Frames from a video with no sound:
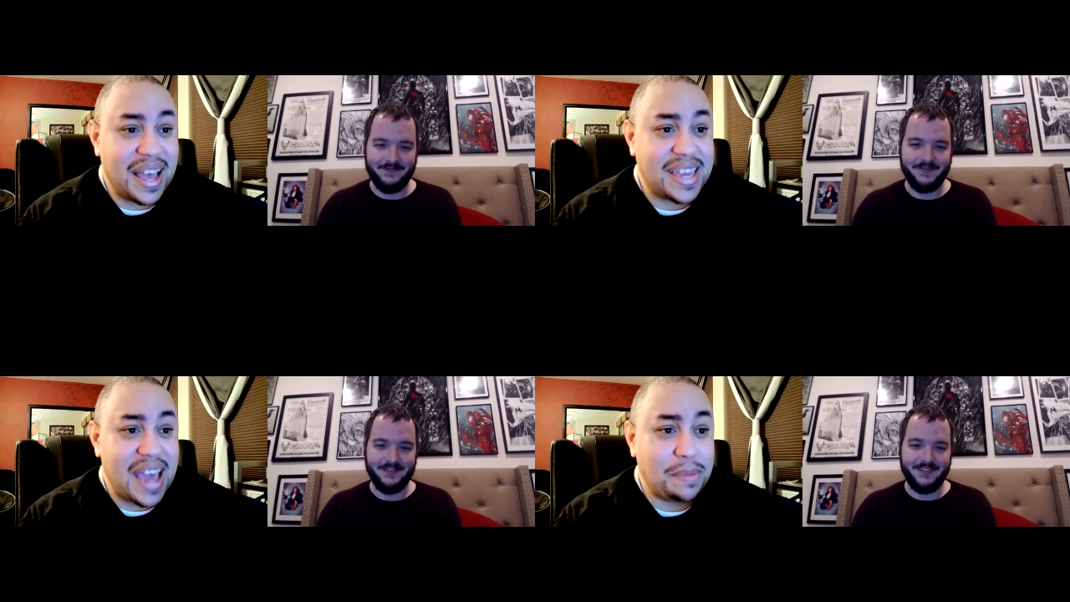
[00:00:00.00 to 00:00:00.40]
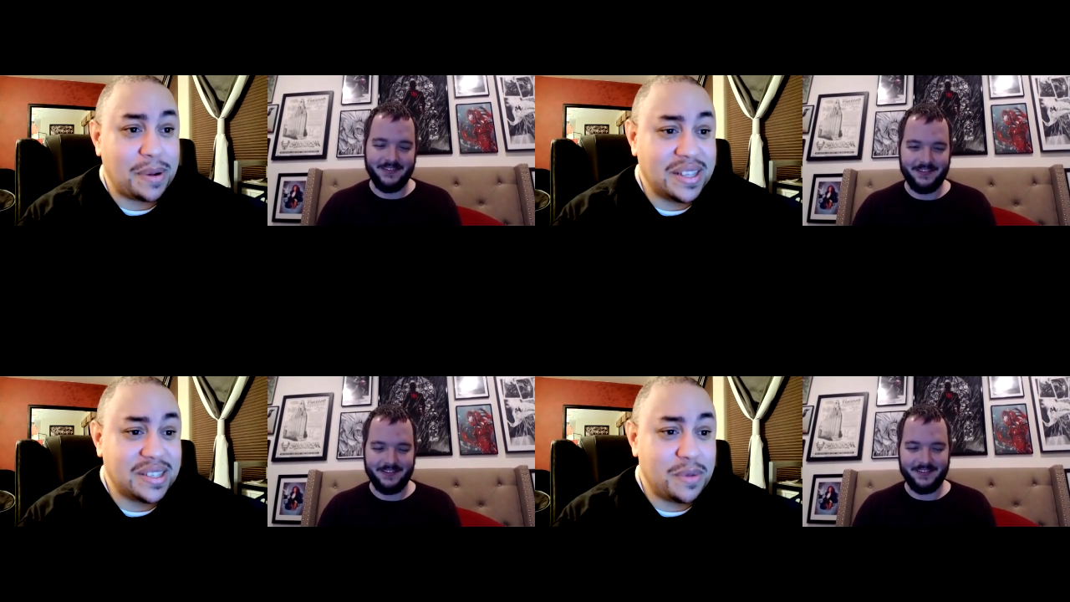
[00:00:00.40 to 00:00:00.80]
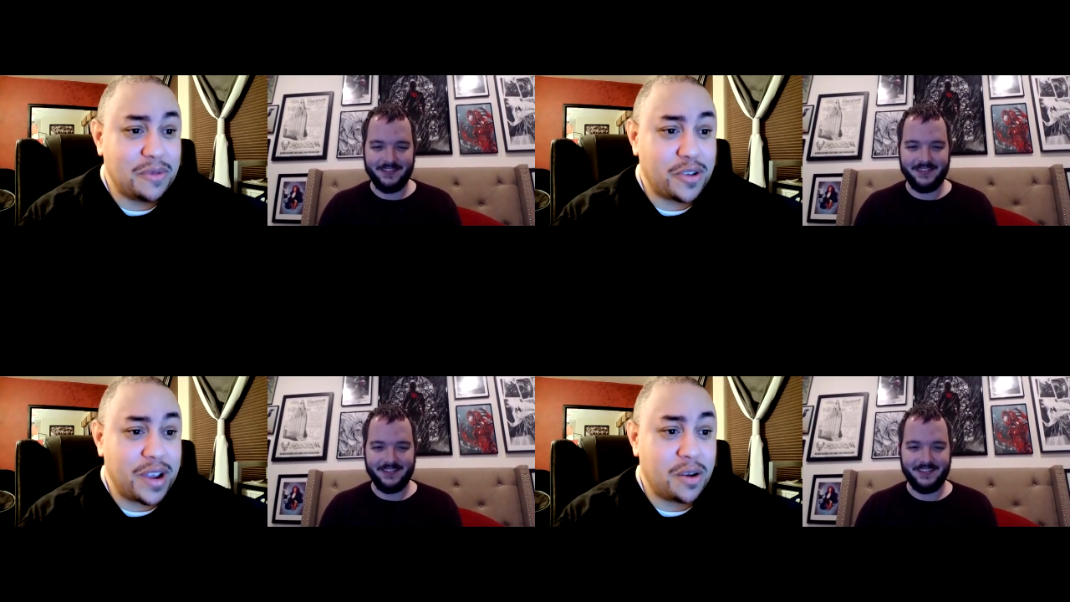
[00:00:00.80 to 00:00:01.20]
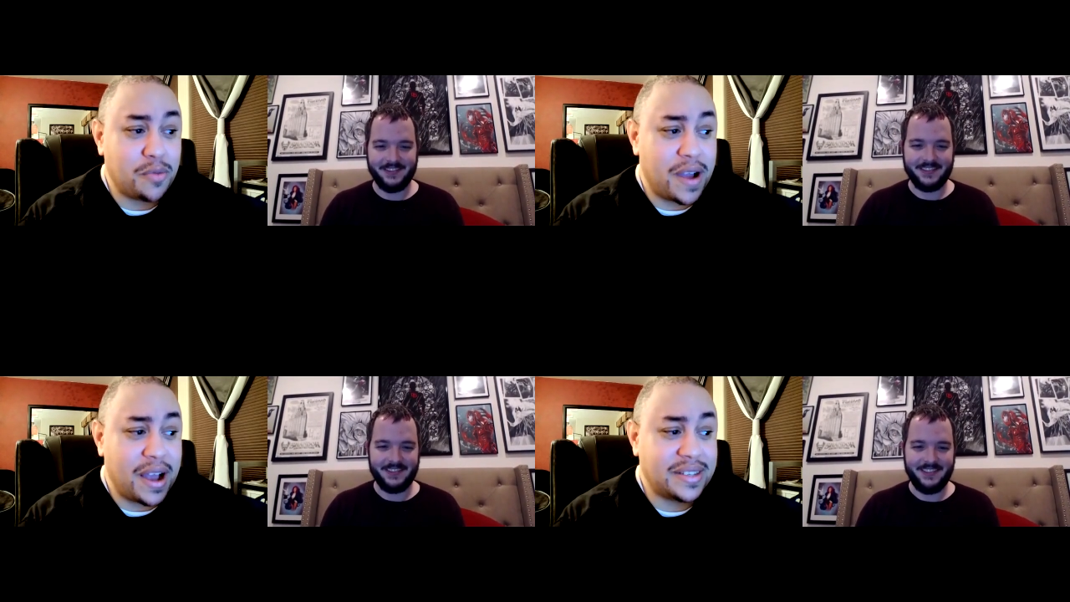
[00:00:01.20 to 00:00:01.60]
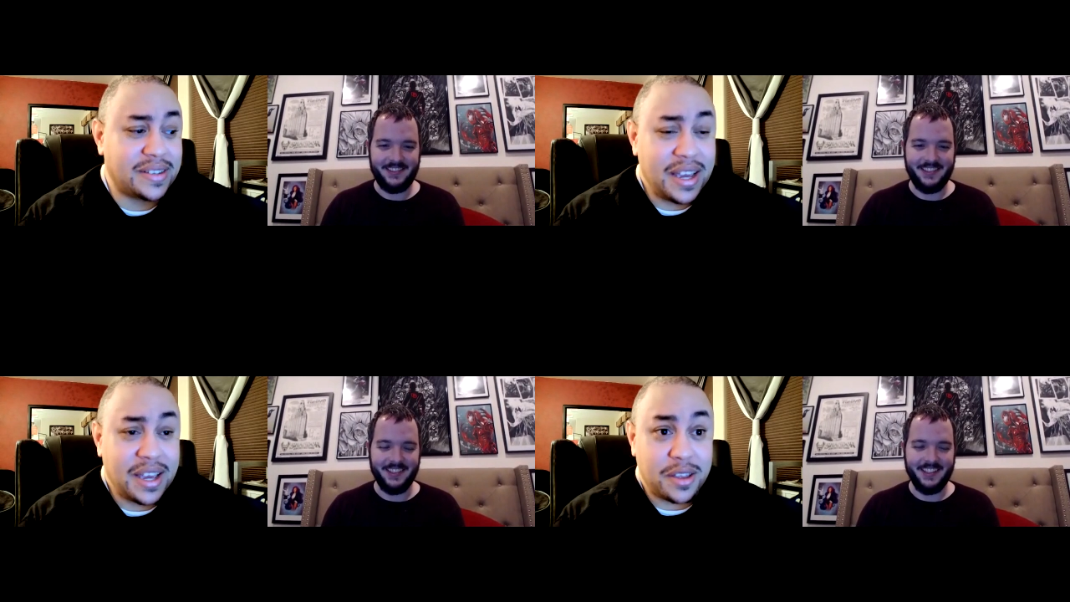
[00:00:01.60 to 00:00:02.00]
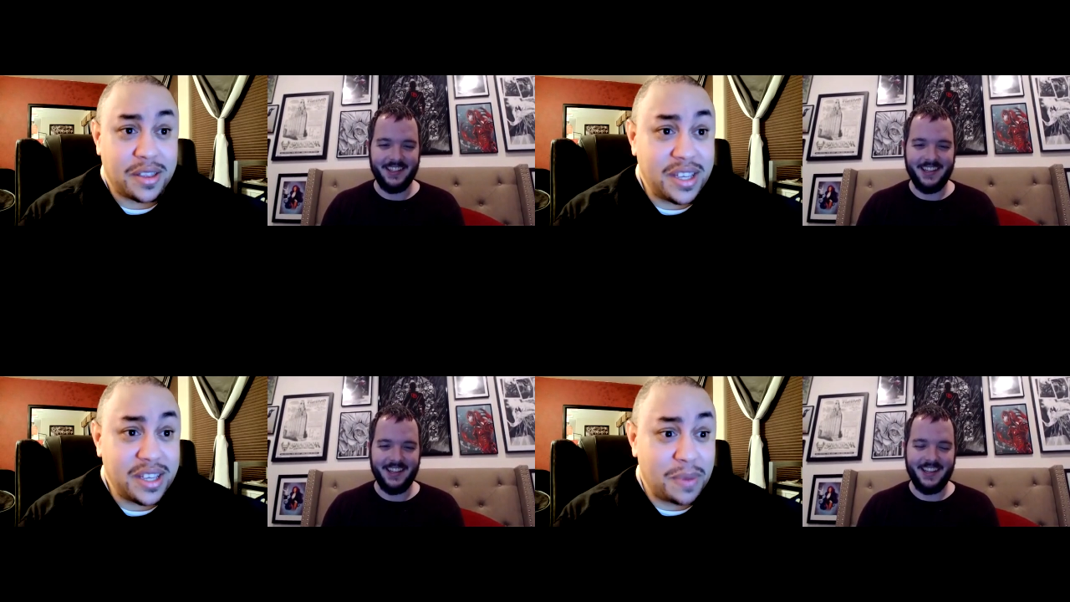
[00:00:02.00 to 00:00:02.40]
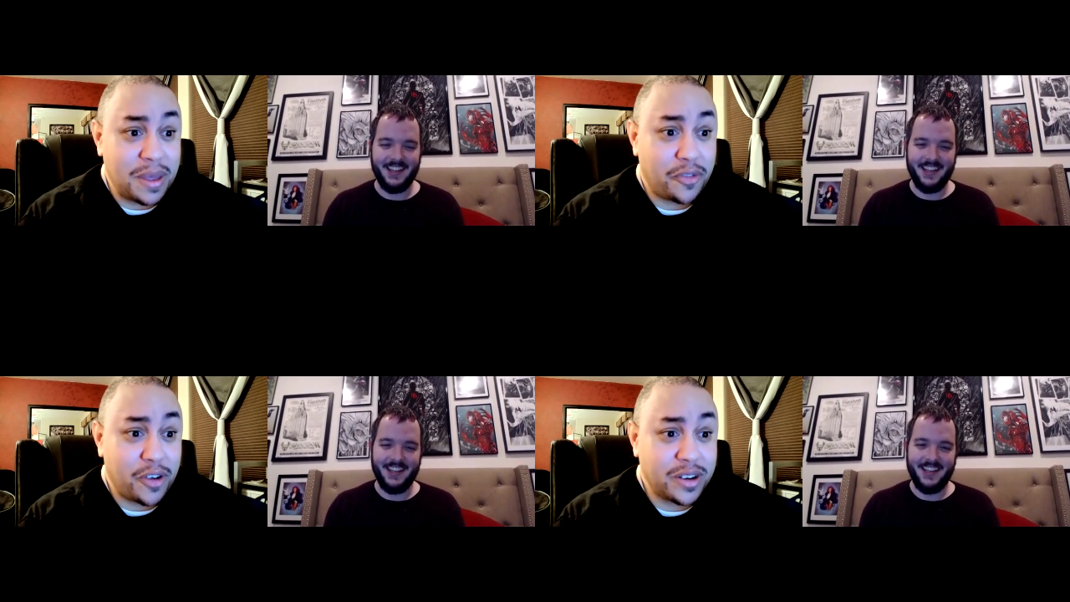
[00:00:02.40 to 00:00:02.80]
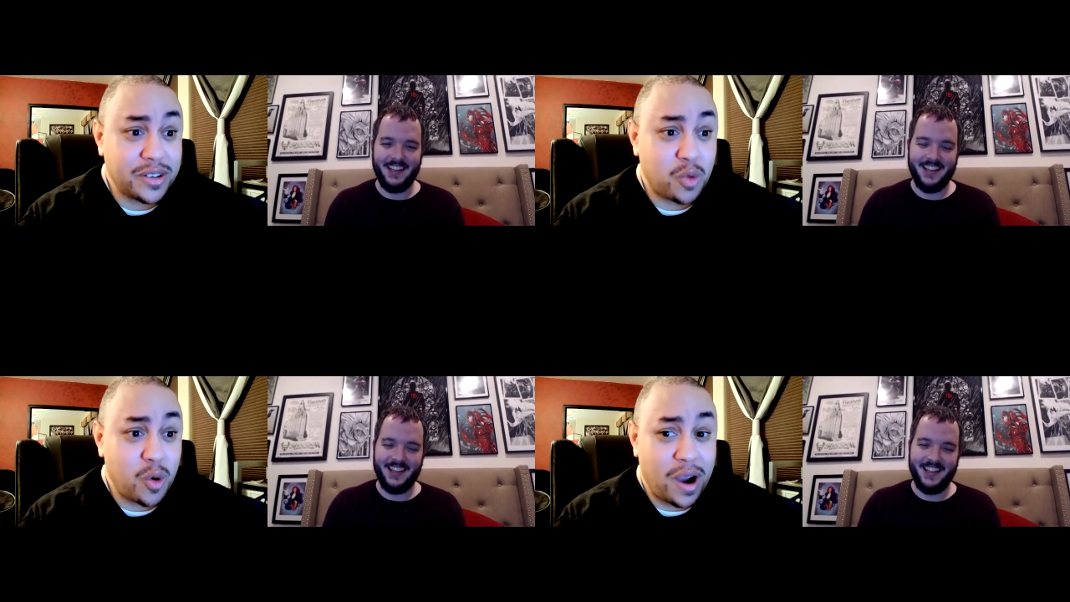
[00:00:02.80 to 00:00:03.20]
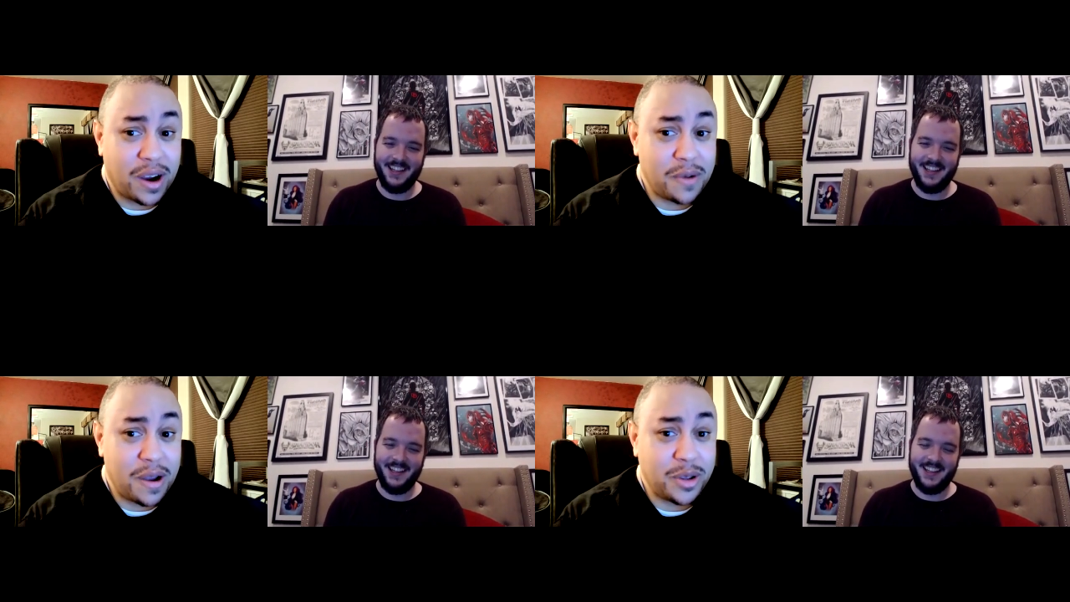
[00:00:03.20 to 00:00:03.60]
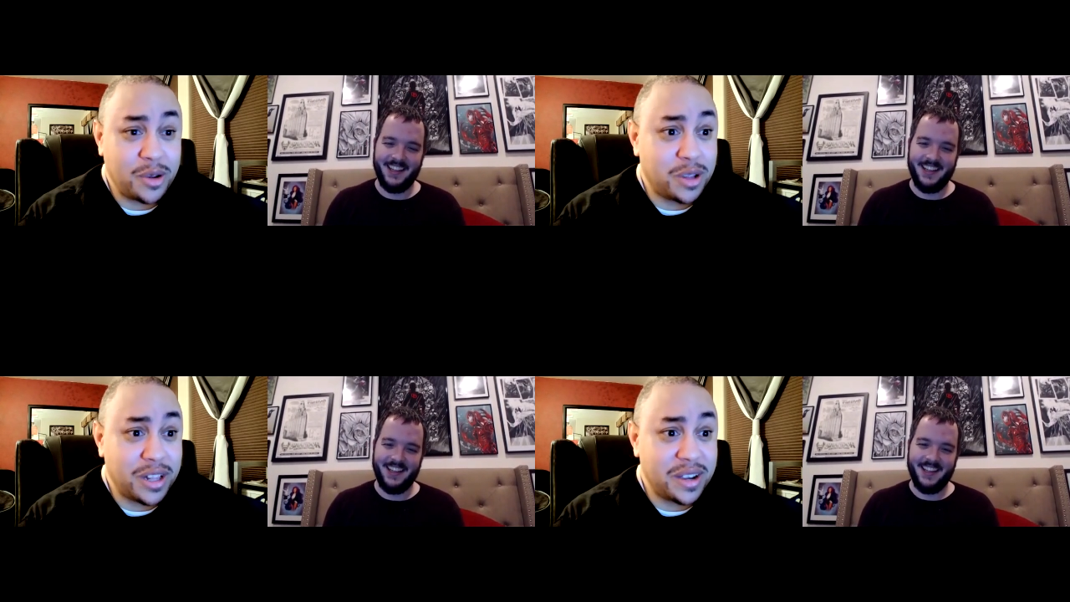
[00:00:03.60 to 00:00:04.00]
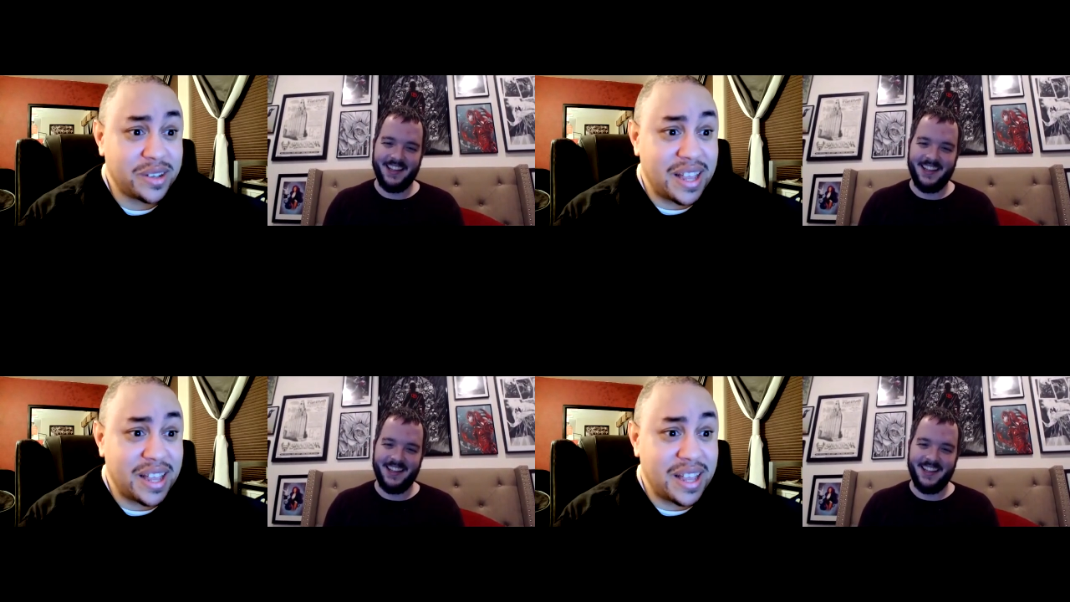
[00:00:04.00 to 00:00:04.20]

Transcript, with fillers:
Speaker 1: Like capitalism and free enterprise. These motherfuckers were walking around with nuclear